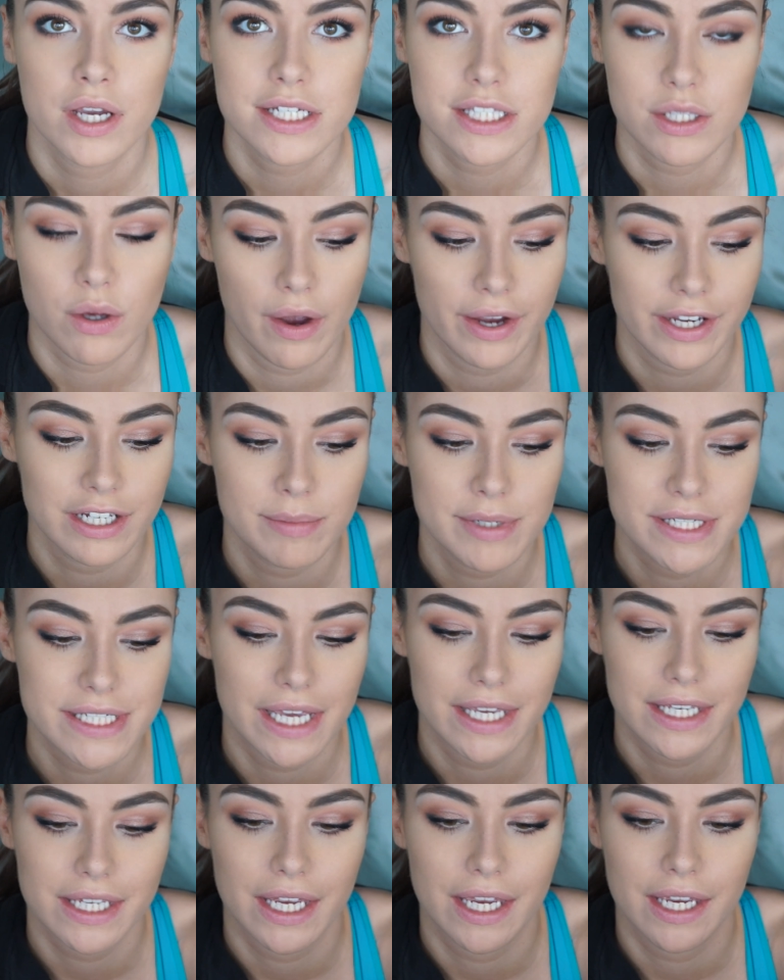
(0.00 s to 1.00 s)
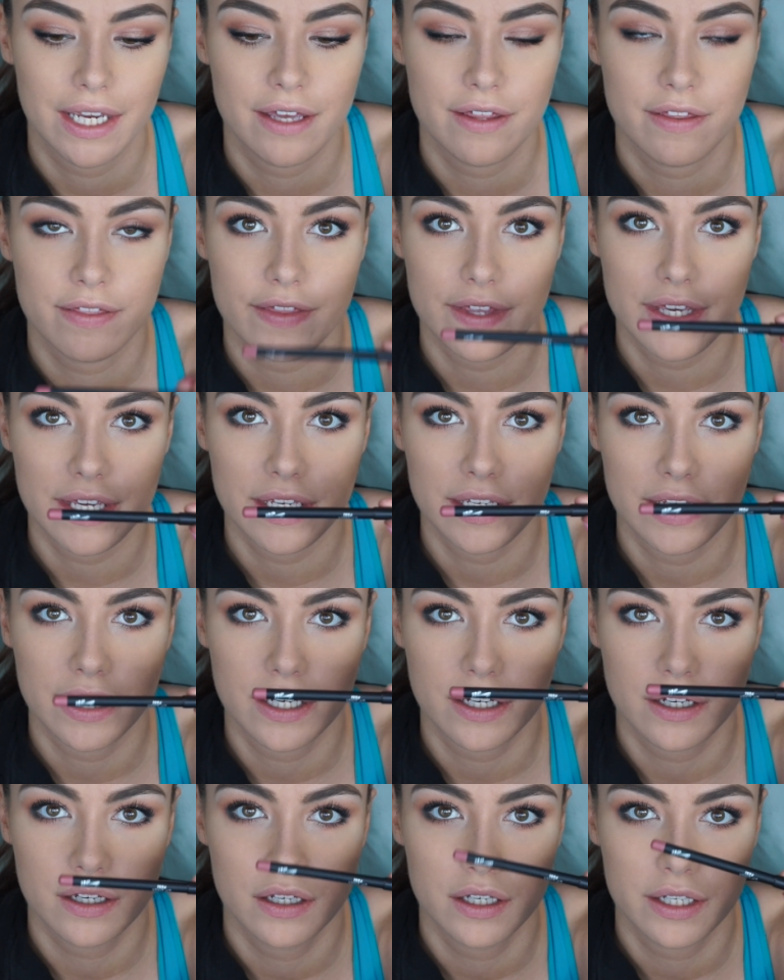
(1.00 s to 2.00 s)
So I'm going to be taking
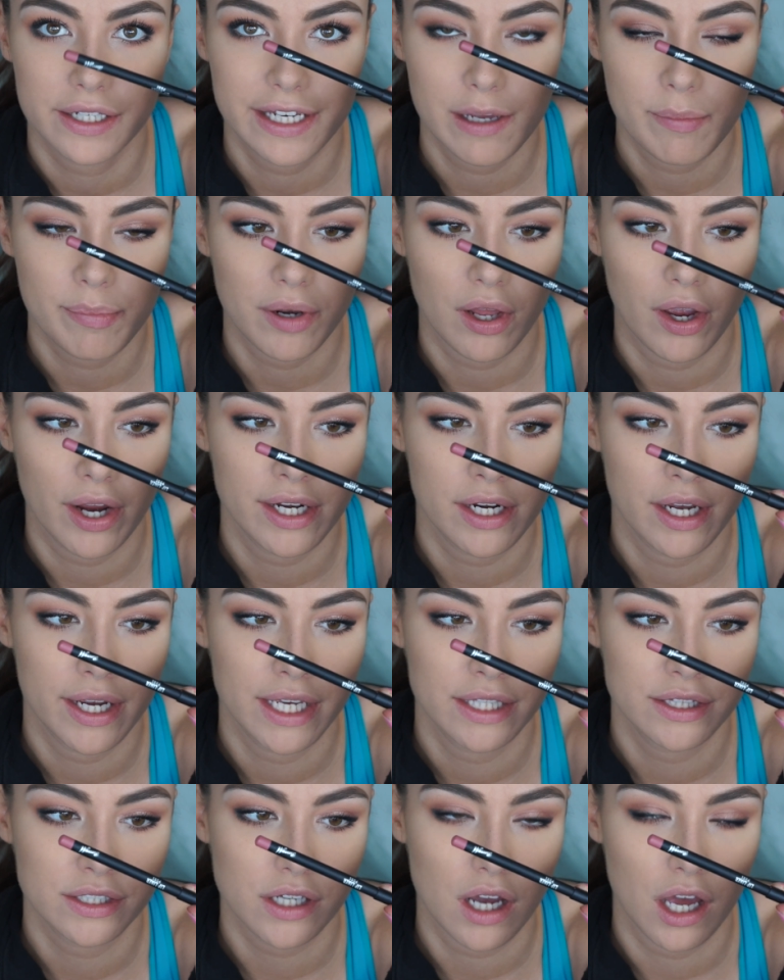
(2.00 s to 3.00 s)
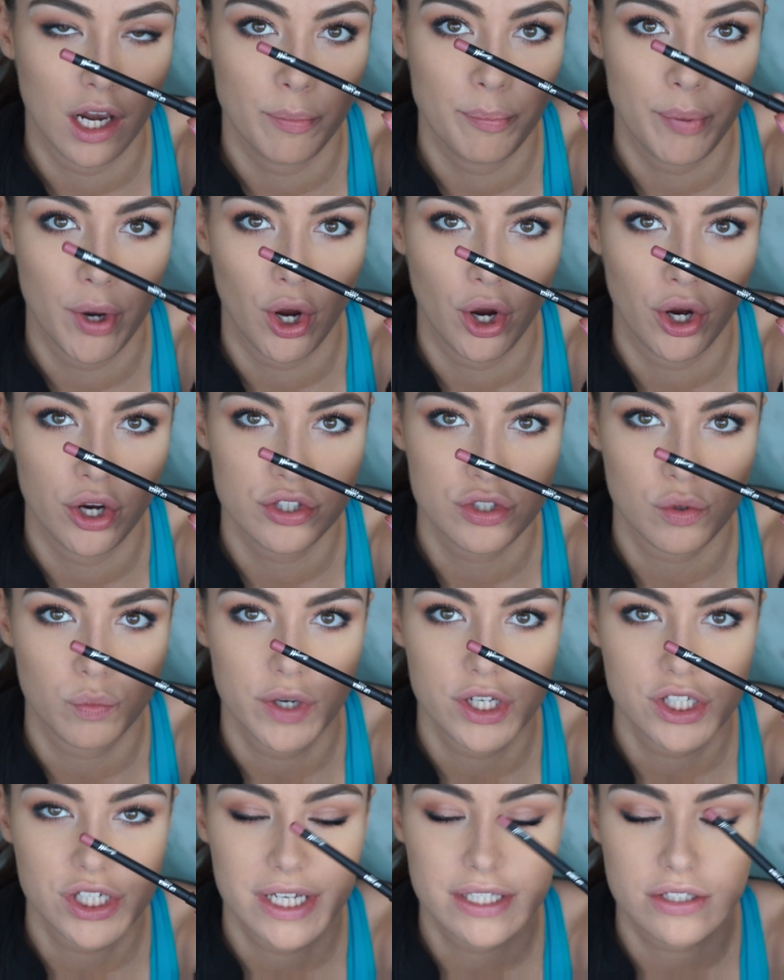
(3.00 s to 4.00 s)
the lip liner in the colour Pose,
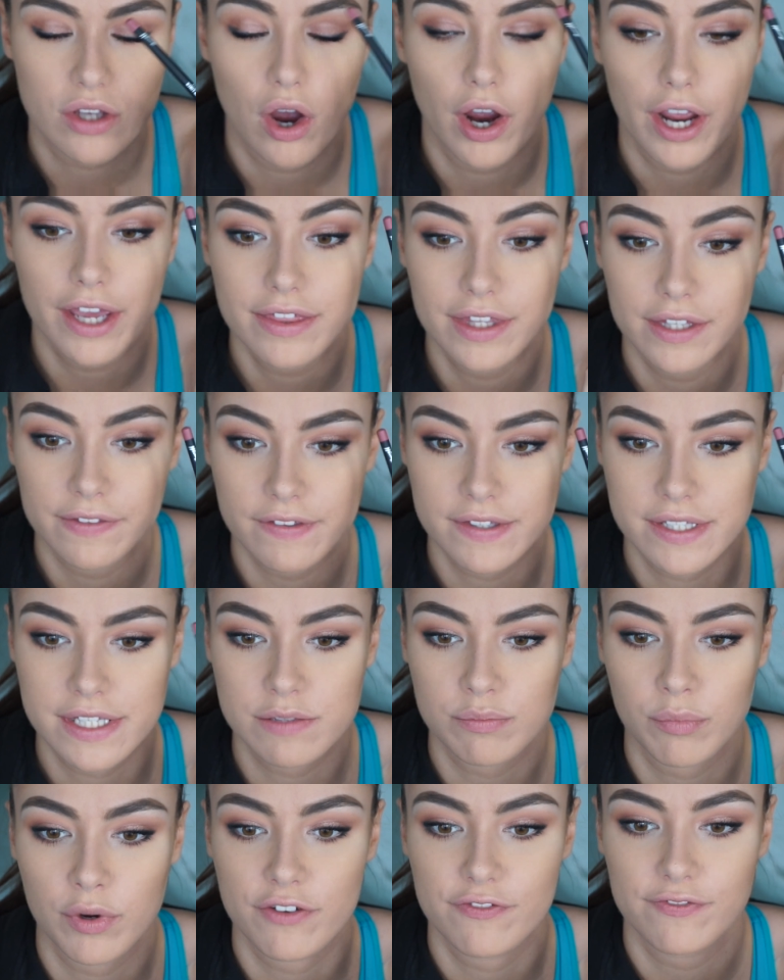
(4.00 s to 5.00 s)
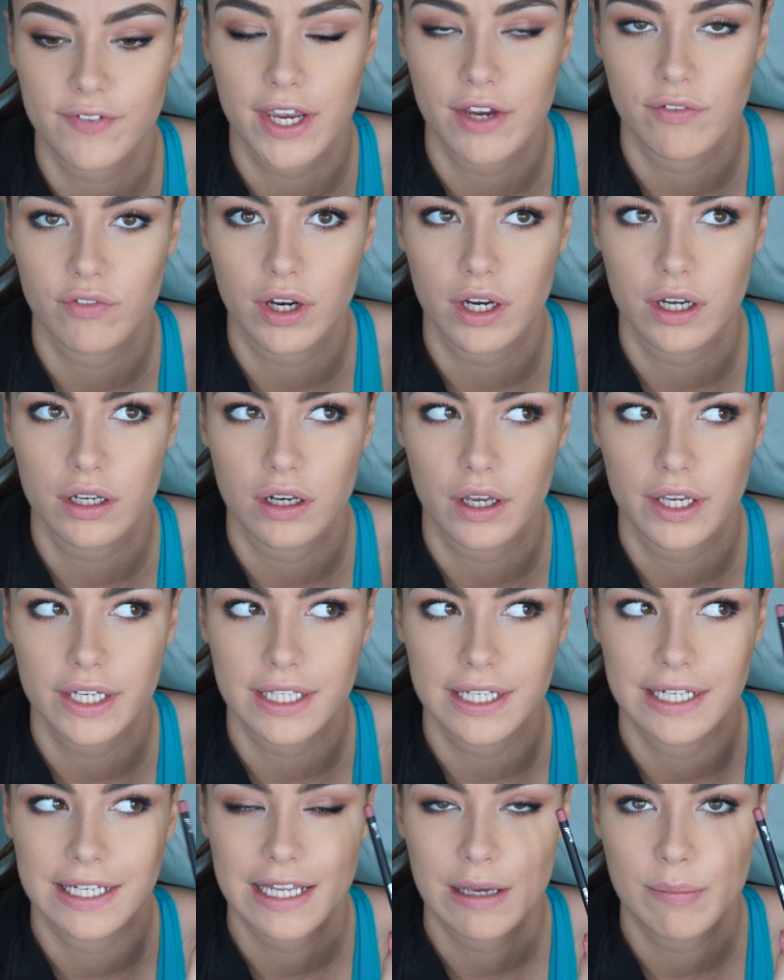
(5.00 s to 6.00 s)
which is, I think this is my favourite
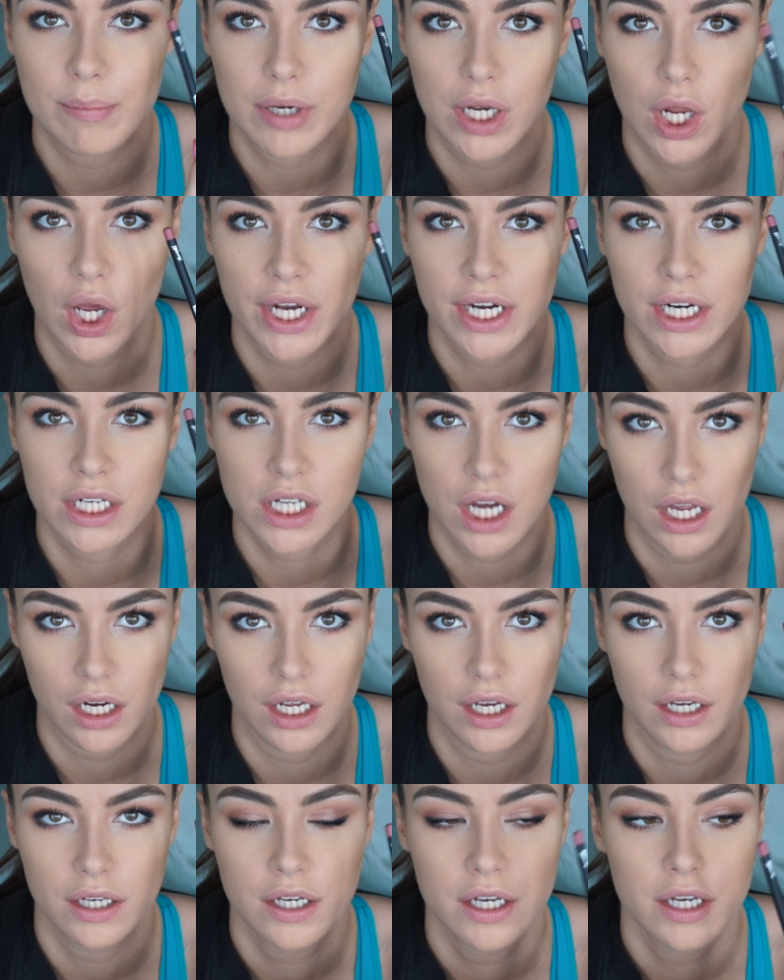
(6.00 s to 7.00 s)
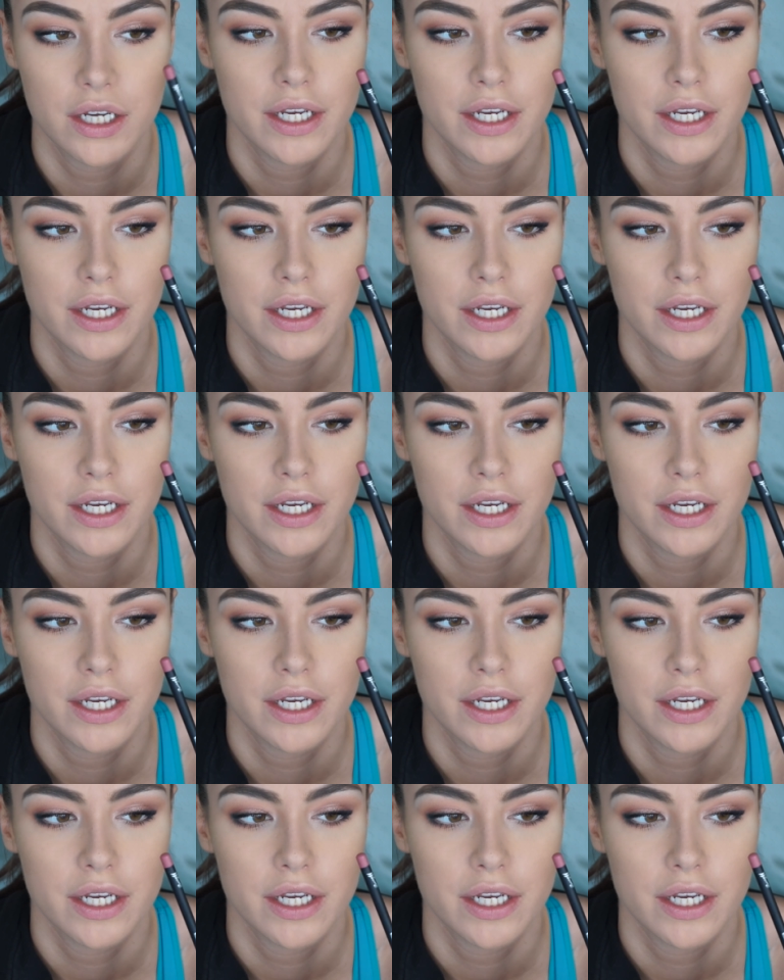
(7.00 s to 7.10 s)
like lip liner colour.